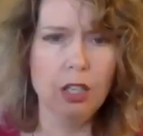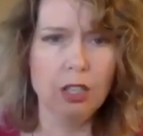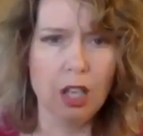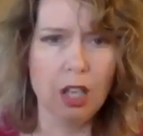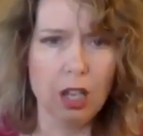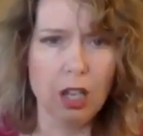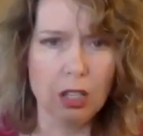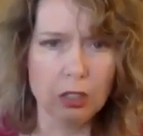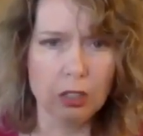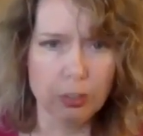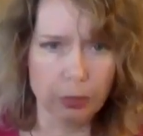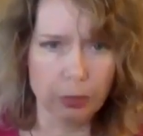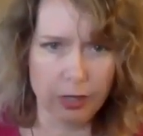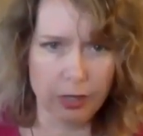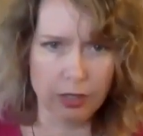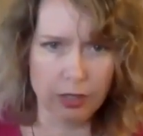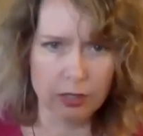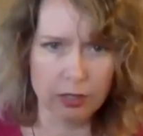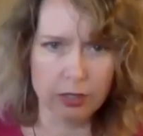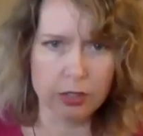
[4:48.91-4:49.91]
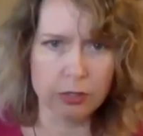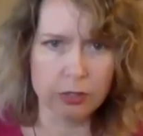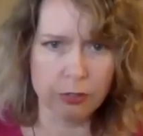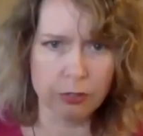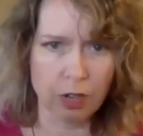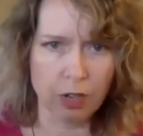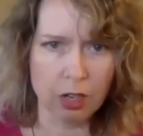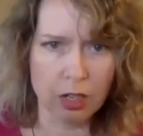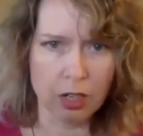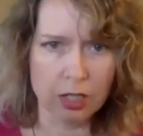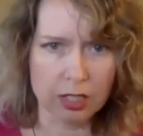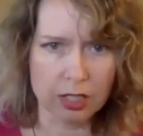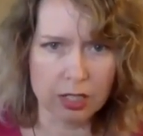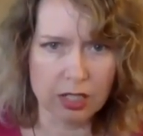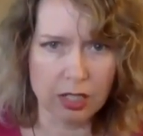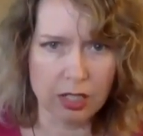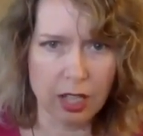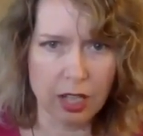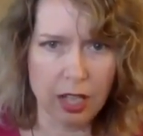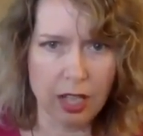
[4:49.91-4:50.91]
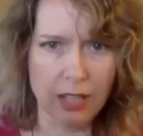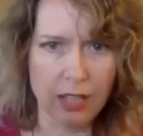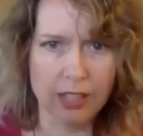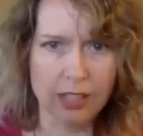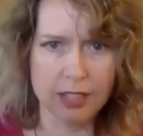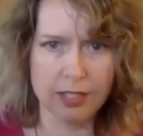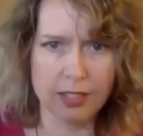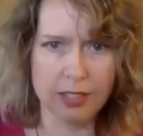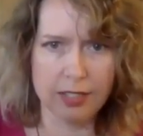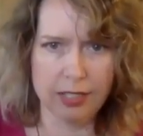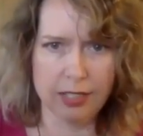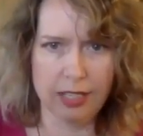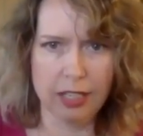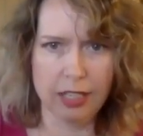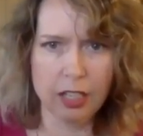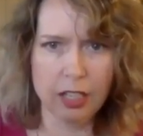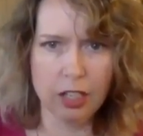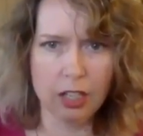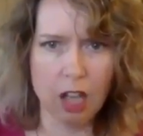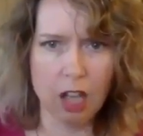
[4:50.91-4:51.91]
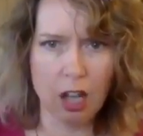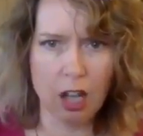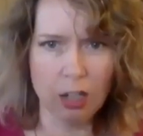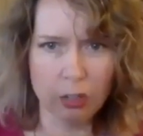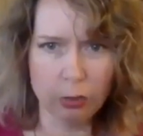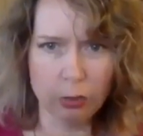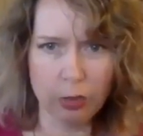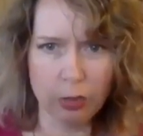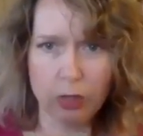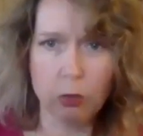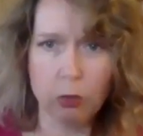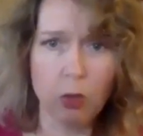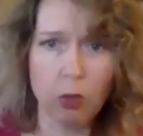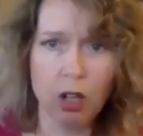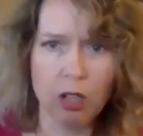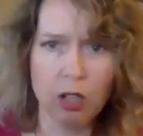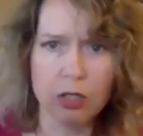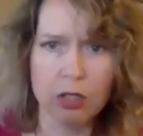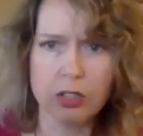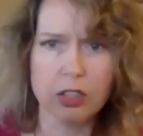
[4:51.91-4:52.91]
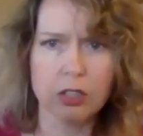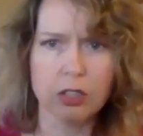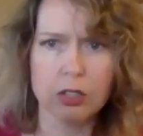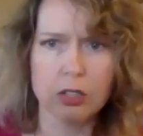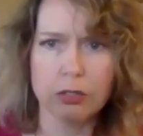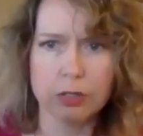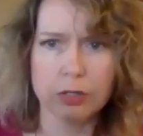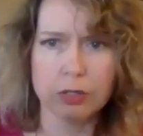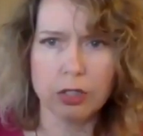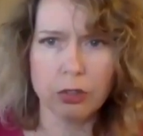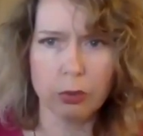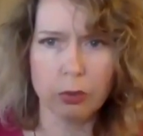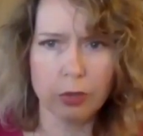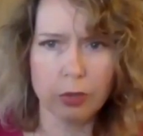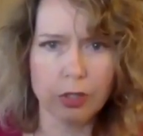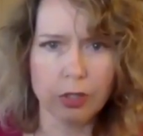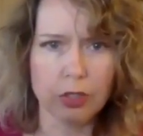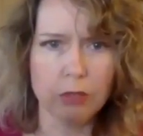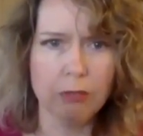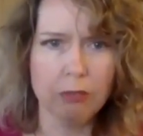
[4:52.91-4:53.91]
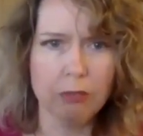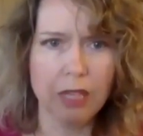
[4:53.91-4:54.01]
Concrete as far as the eye can see, concrete walls curving toward her.